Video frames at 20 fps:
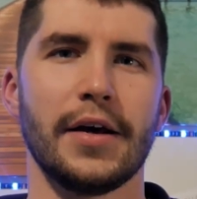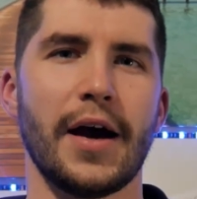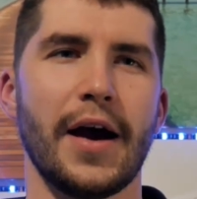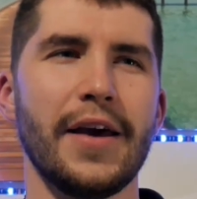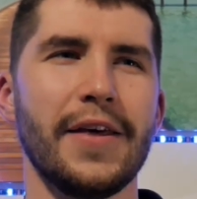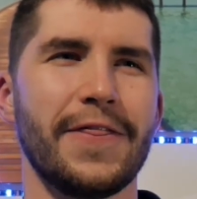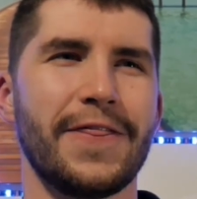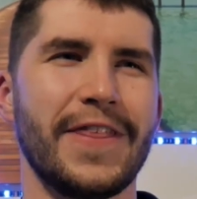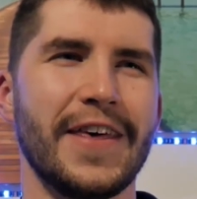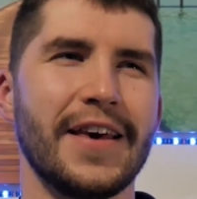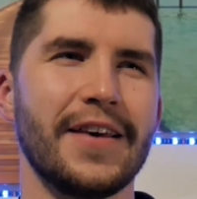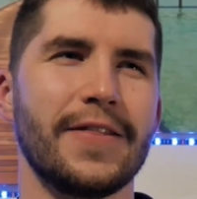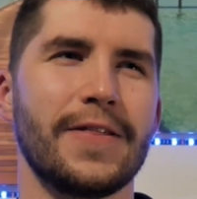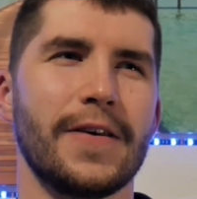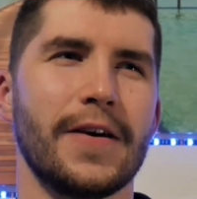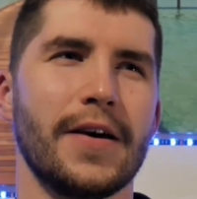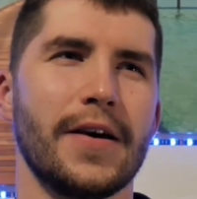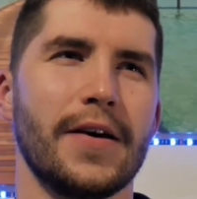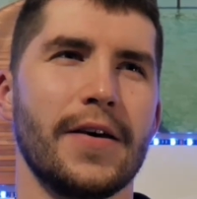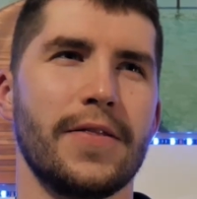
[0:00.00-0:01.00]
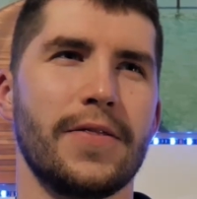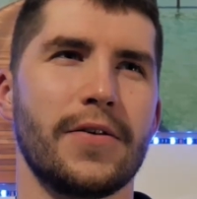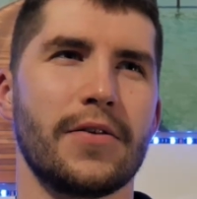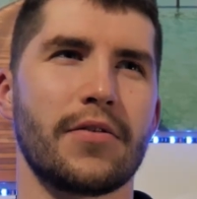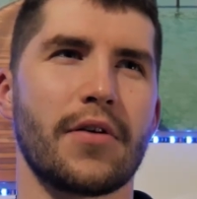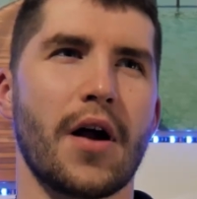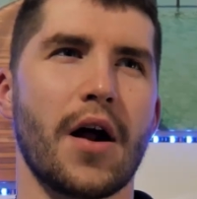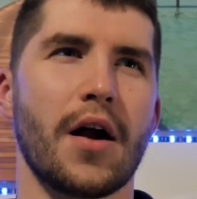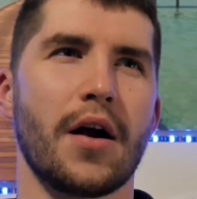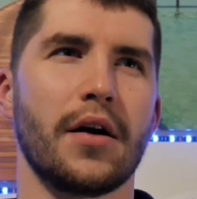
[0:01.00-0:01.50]
I think that
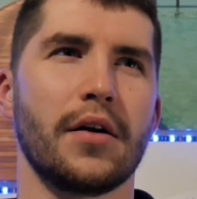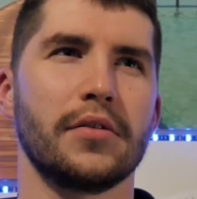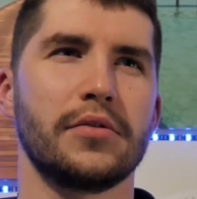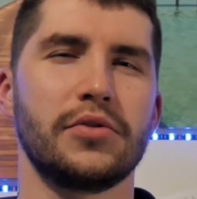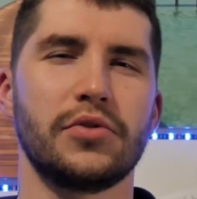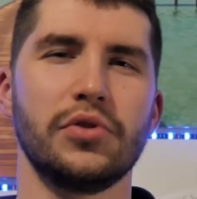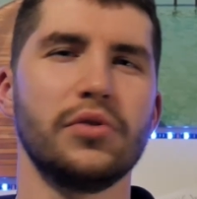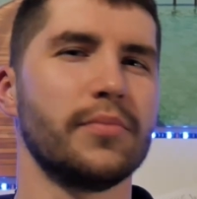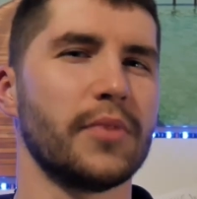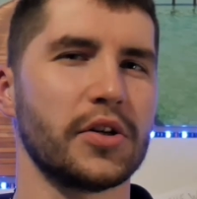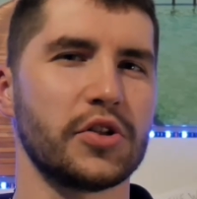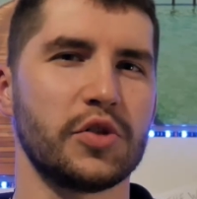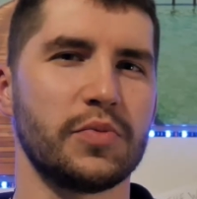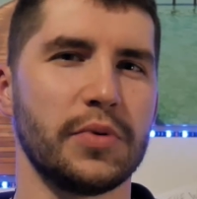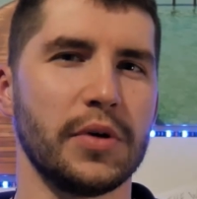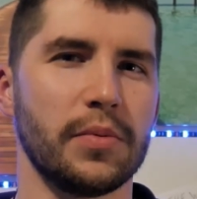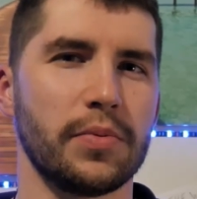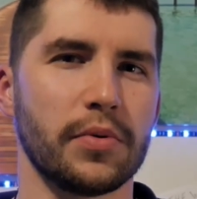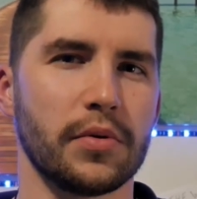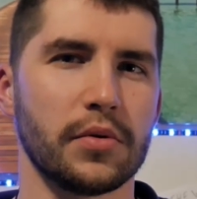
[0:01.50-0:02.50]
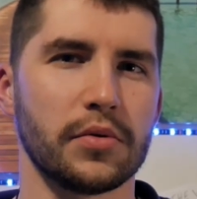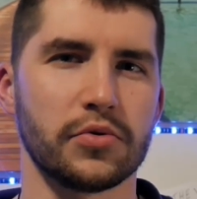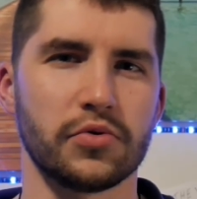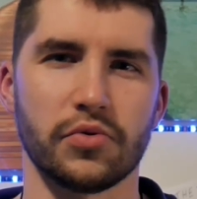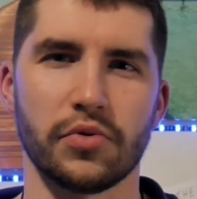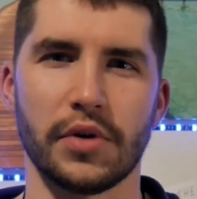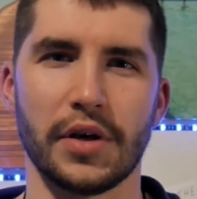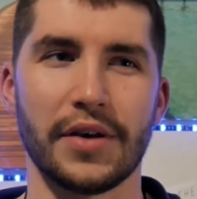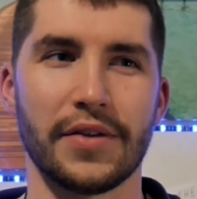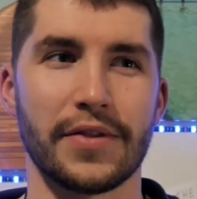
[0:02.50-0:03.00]
there are too much people
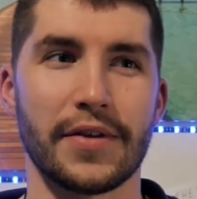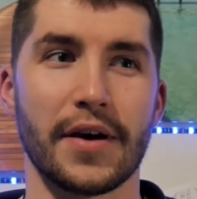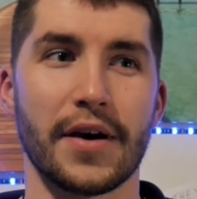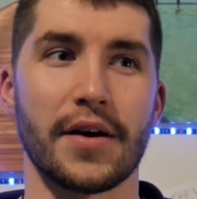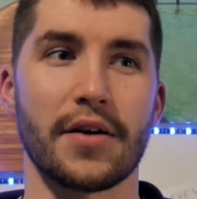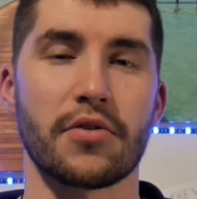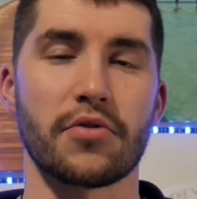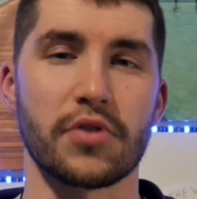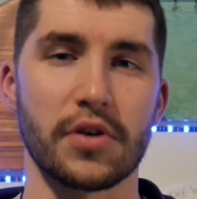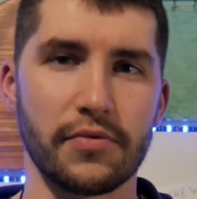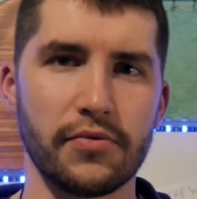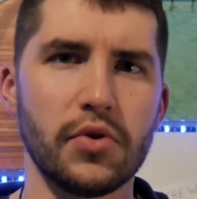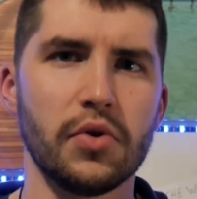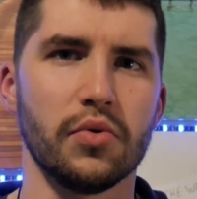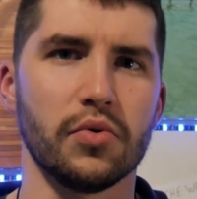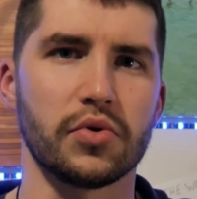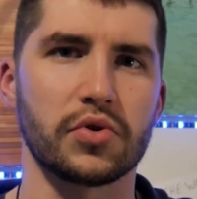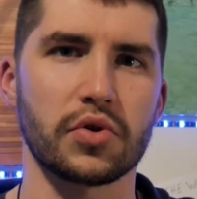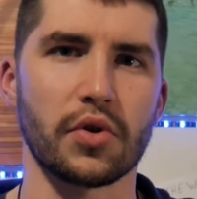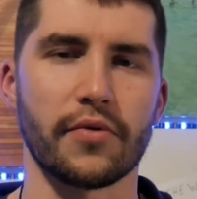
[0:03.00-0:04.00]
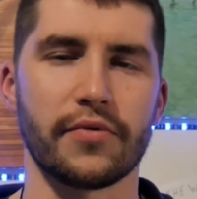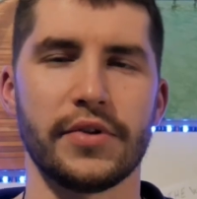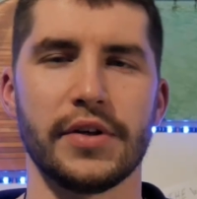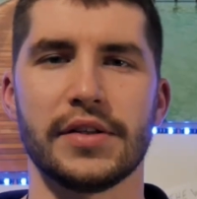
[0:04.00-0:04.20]
doing the reviews of